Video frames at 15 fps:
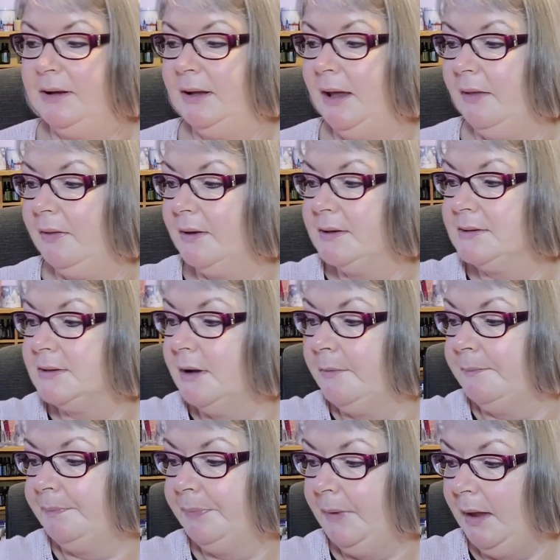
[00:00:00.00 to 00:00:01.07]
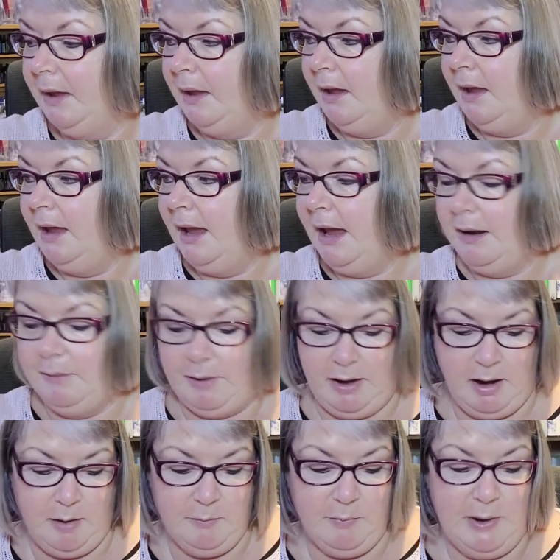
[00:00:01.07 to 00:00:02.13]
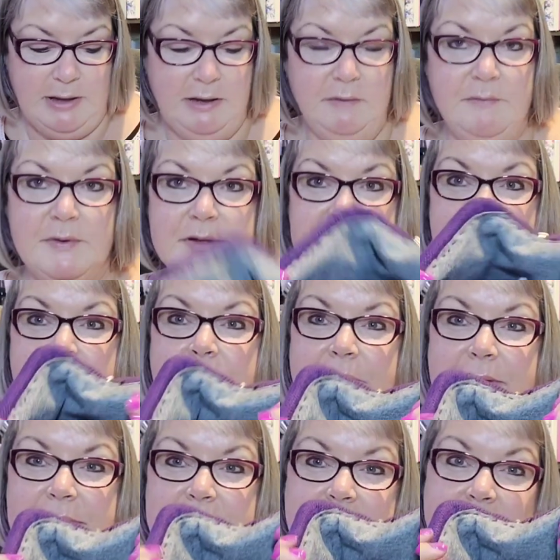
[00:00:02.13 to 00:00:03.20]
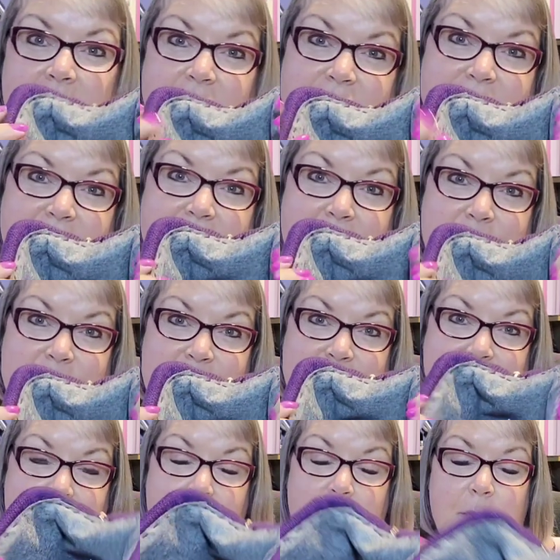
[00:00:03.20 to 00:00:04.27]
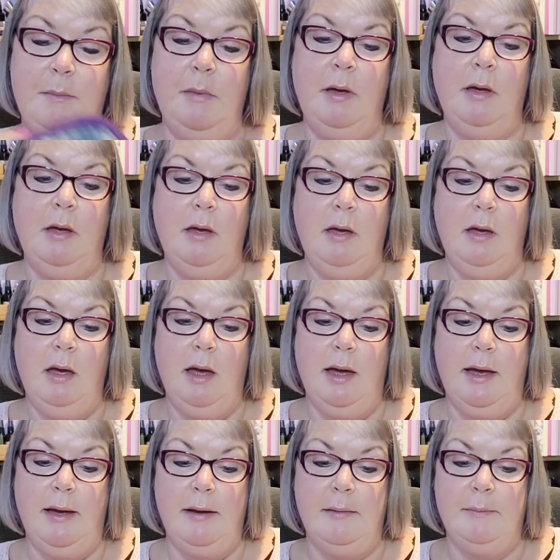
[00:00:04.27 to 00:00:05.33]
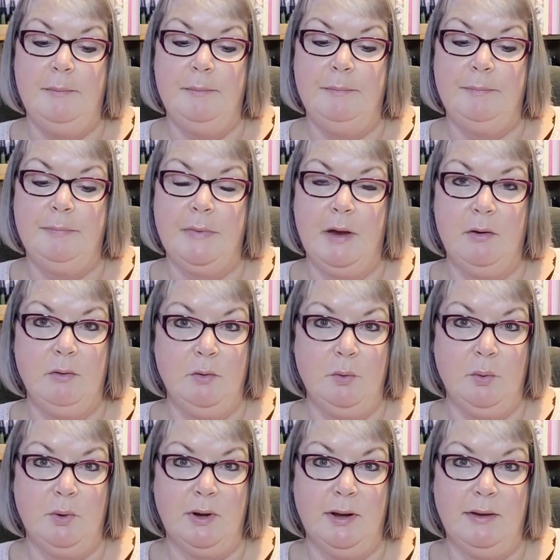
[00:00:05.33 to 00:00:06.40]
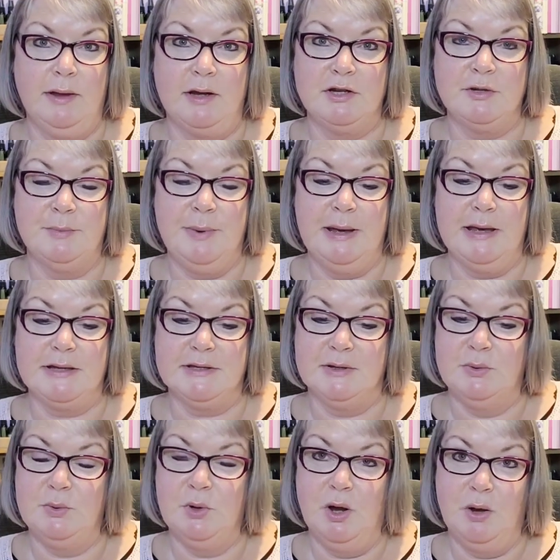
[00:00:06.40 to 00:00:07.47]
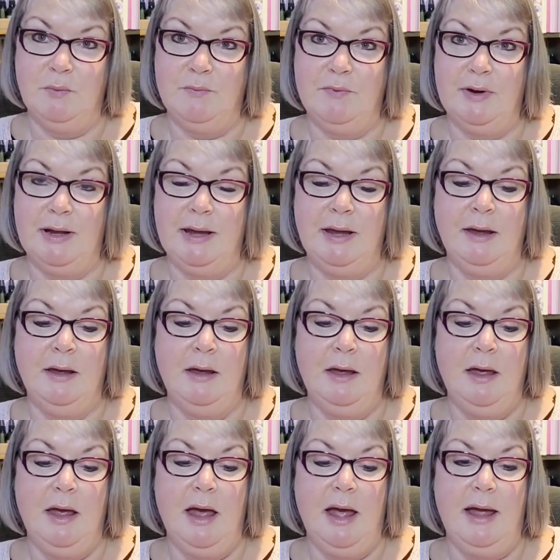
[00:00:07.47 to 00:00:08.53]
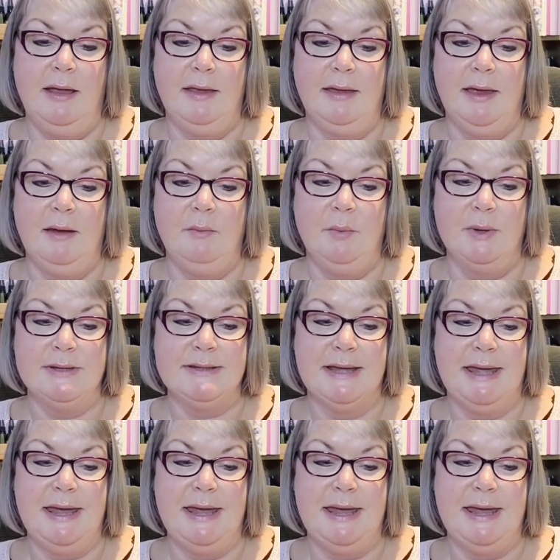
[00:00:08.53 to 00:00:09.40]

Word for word: together. So anyway, I'm waiting for some of these clutch frames to come. They're on order, they should be here soon hopefully, and then once they're